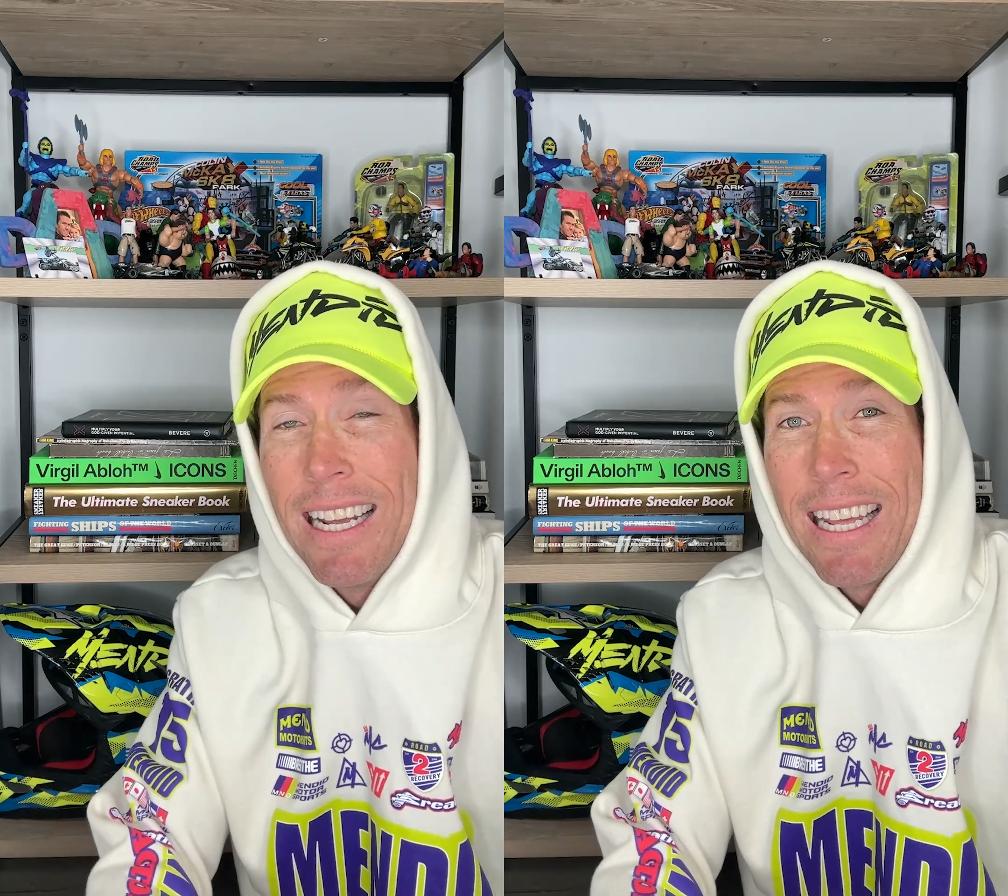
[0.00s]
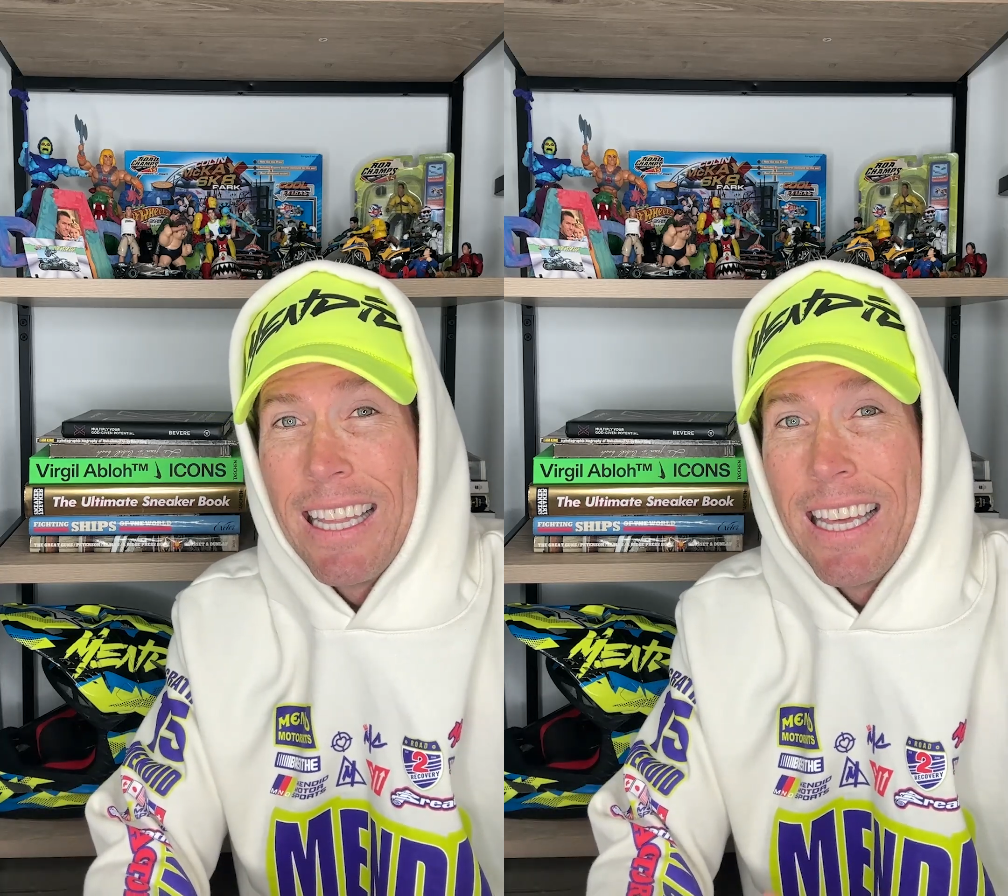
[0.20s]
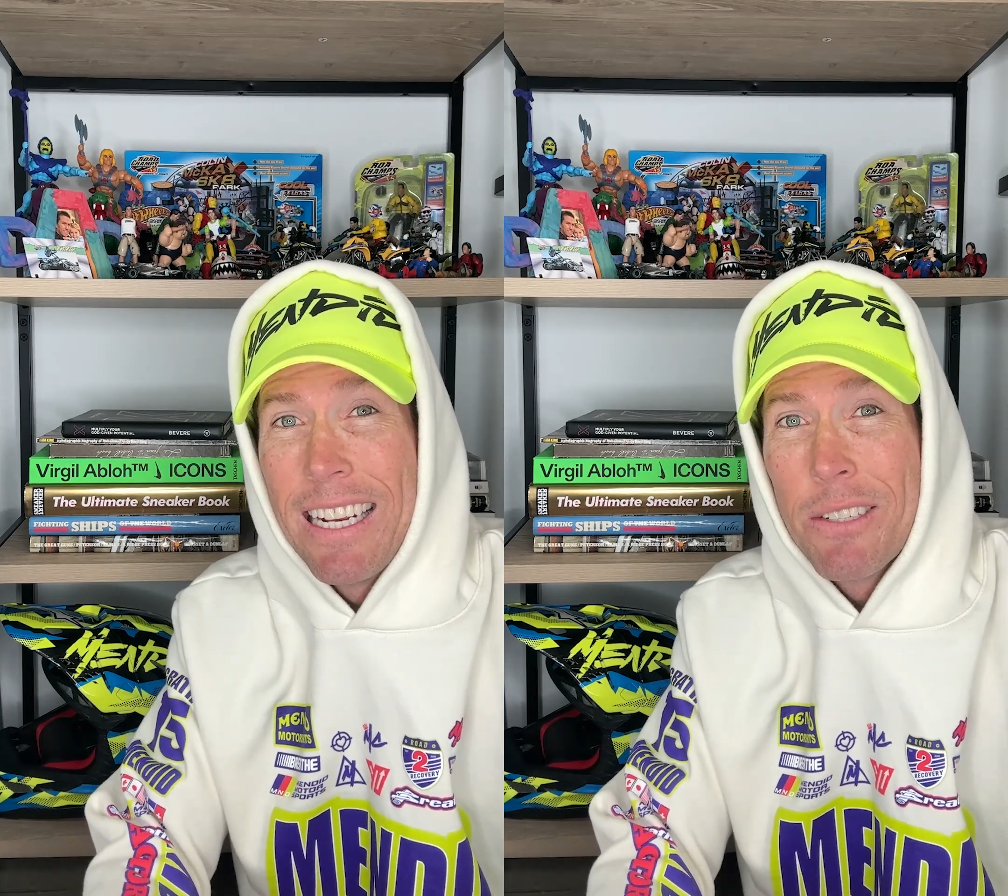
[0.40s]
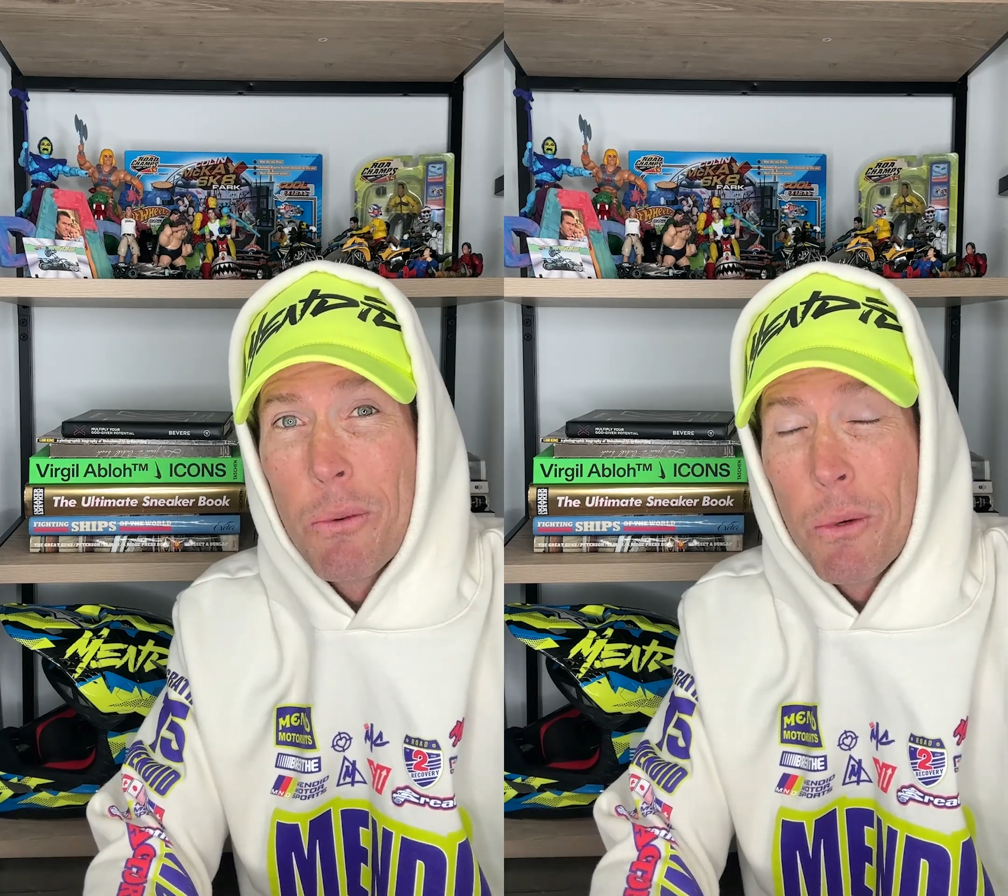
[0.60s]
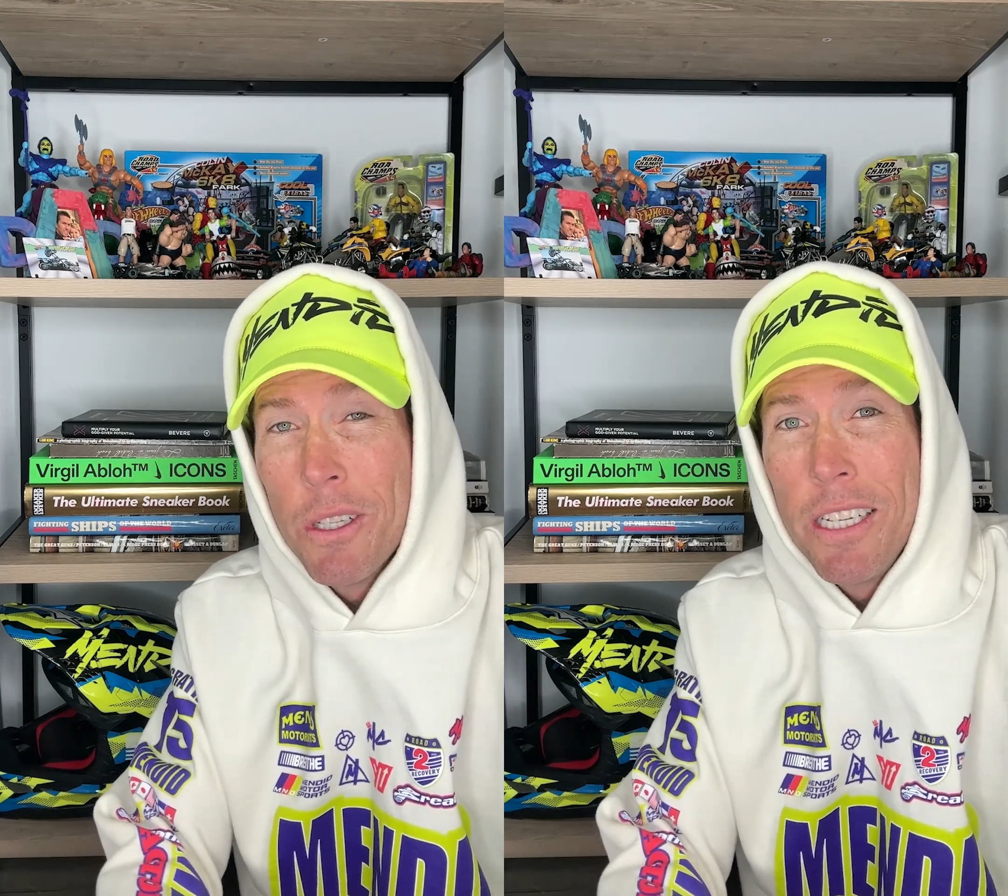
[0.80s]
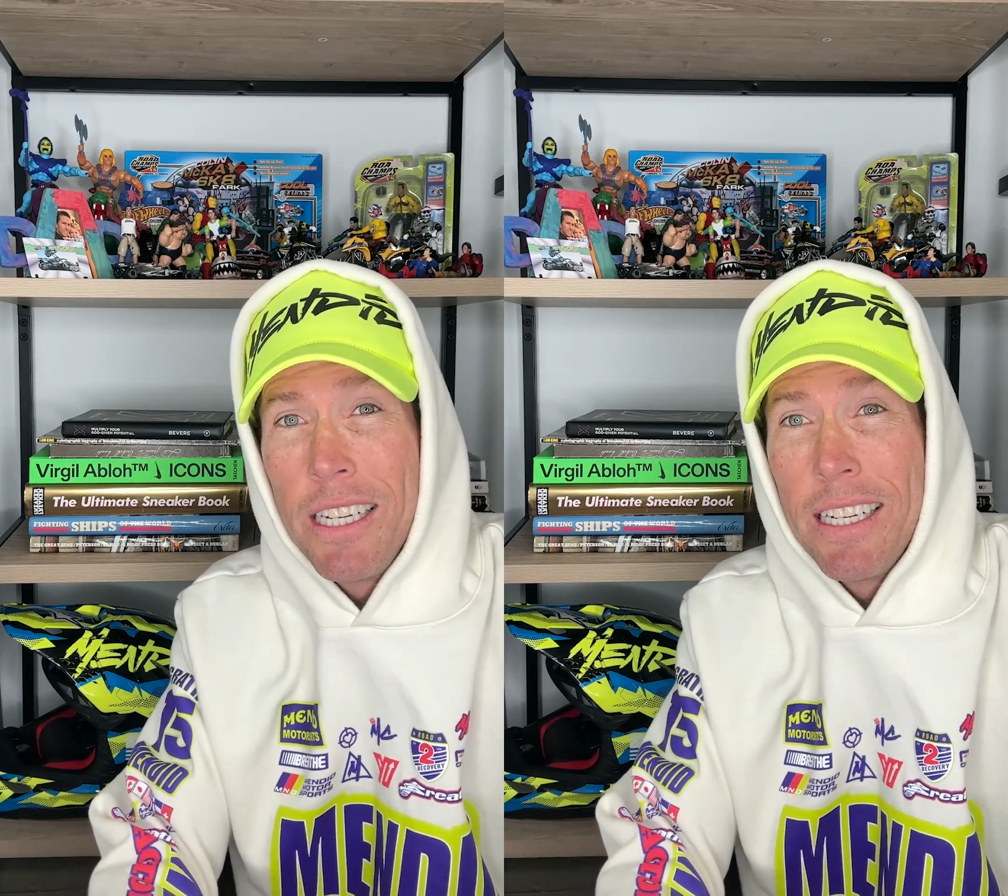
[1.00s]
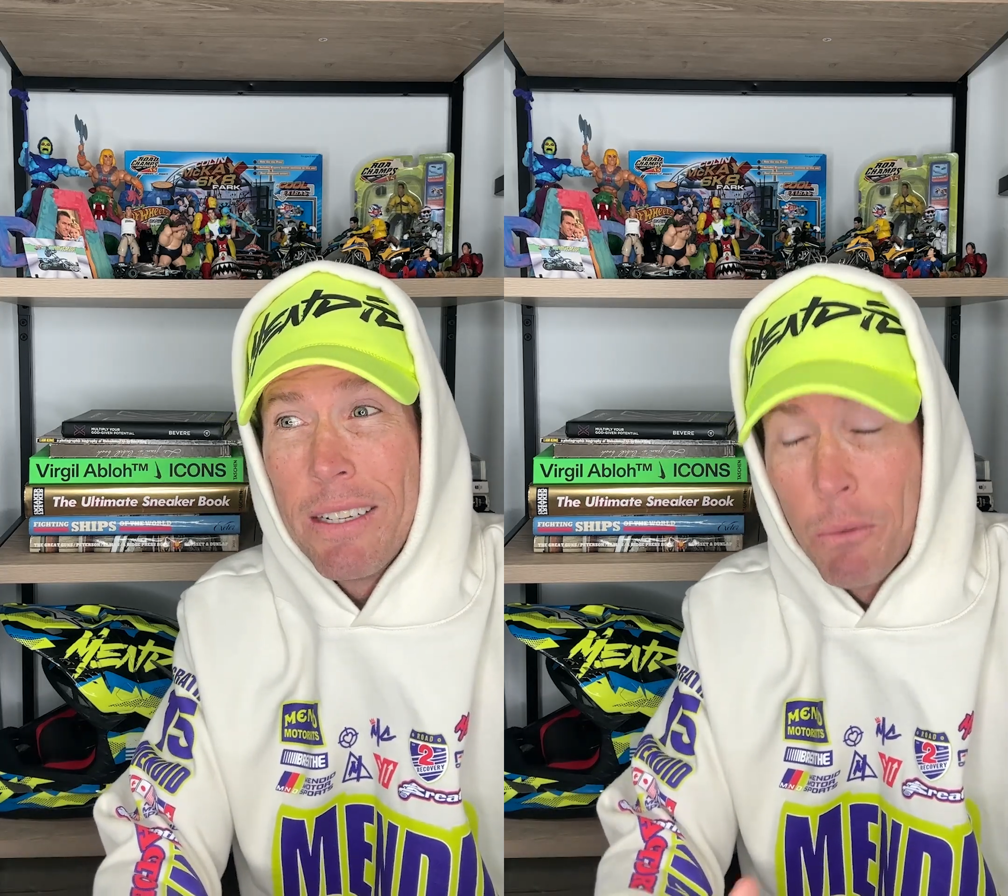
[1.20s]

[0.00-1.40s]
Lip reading: then it's really,